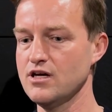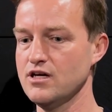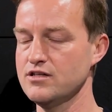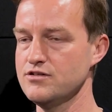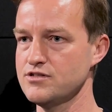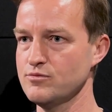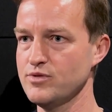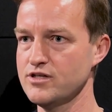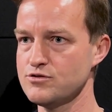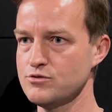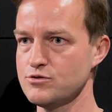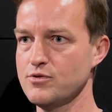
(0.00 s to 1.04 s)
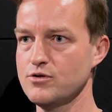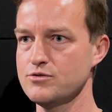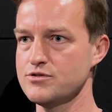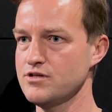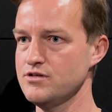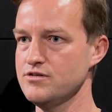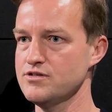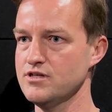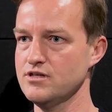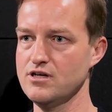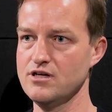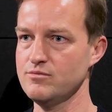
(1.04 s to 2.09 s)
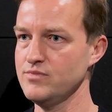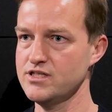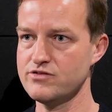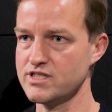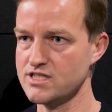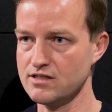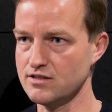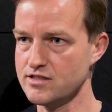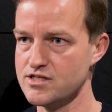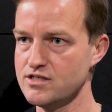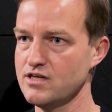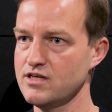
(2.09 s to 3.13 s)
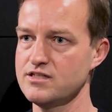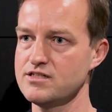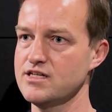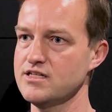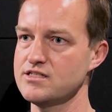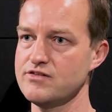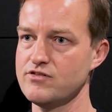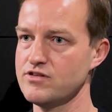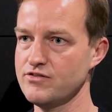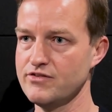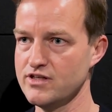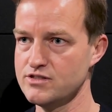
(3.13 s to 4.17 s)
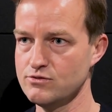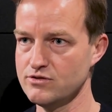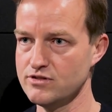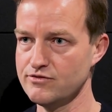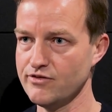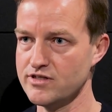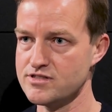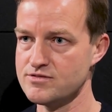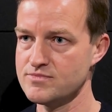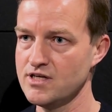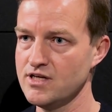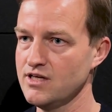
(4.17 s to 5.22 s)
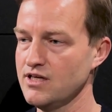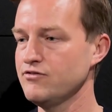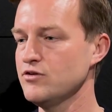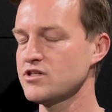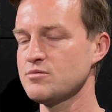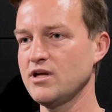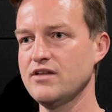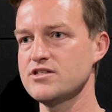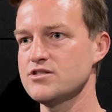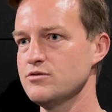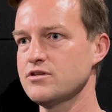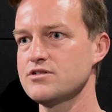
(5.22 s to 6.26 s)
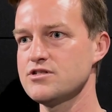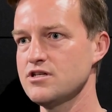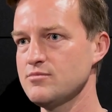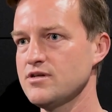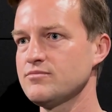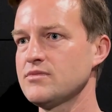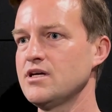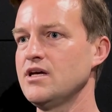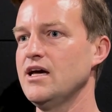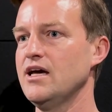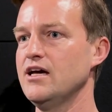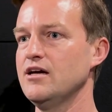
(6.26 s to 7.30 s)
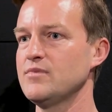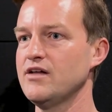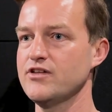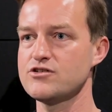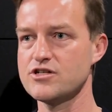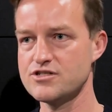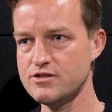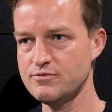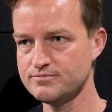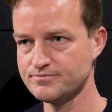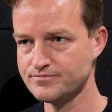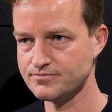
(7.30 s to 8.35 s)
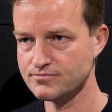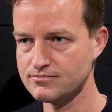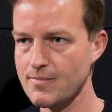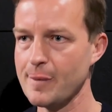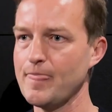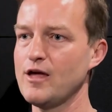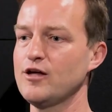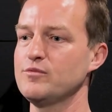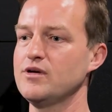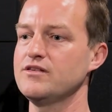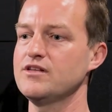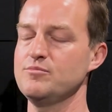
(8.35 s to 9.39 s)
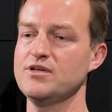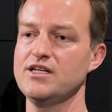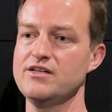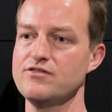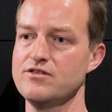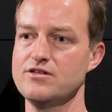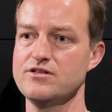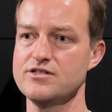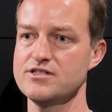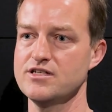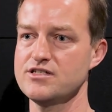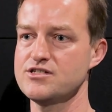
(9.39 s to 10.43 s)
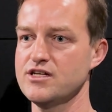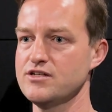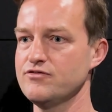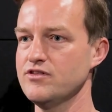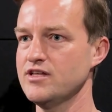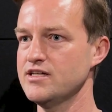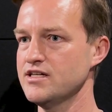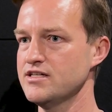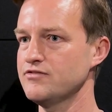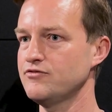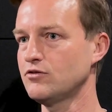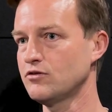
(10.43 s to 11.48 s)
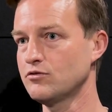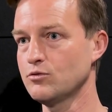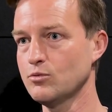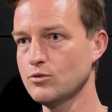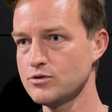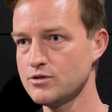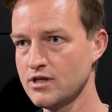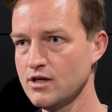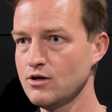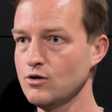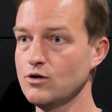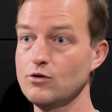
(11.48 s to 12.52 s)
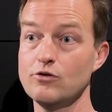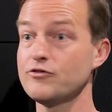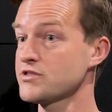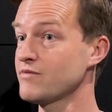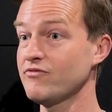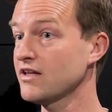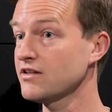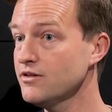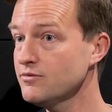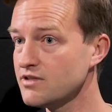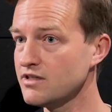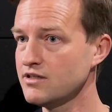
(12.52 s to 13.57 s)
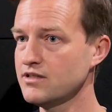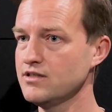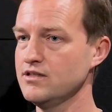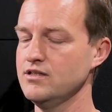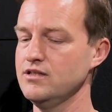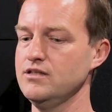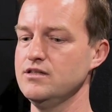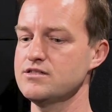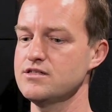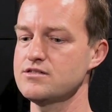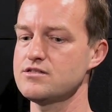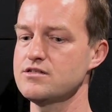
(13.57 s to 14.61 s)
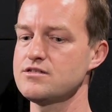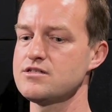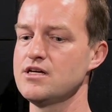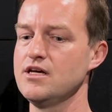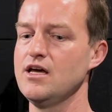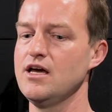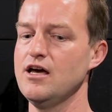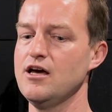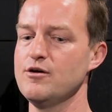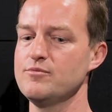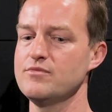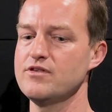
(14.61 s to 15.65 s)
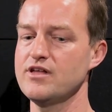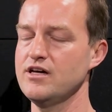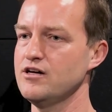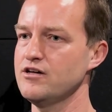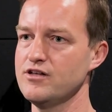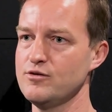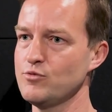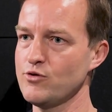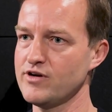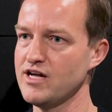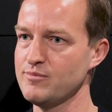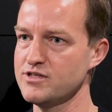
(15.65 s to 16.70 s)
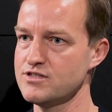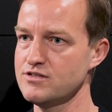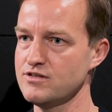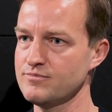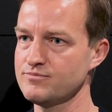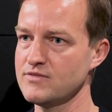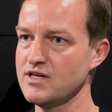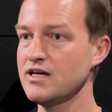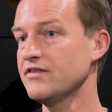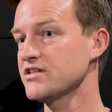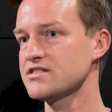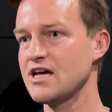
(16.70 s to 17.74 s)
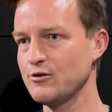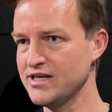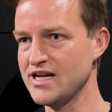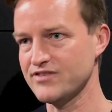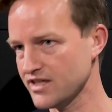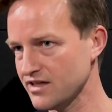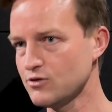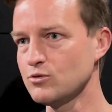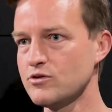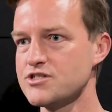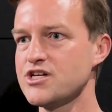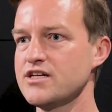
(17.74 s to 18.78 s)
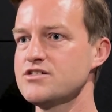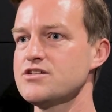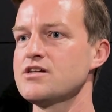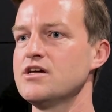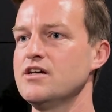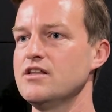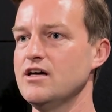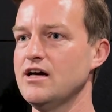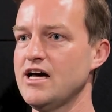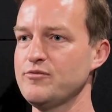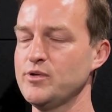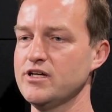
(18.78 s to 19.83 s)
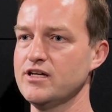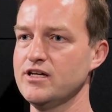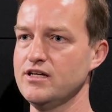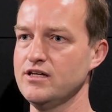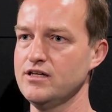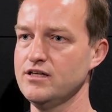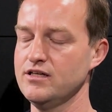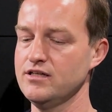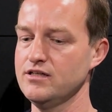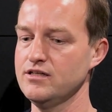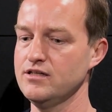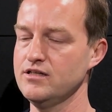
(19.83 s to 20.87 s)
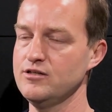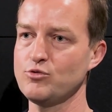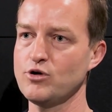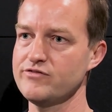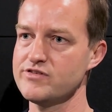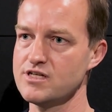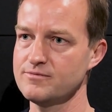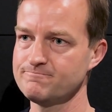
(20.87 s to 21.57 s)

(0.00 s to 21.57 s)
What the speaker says: using pixels but also using metering technology that understands everything that they do on the device. If you explain this to a consumer and they trust you, and they believe that there is an exchange for their data for a reward or for some value in this instance, they're more than happy to do that. And this is how we navigate all the changes that are happening in privacy.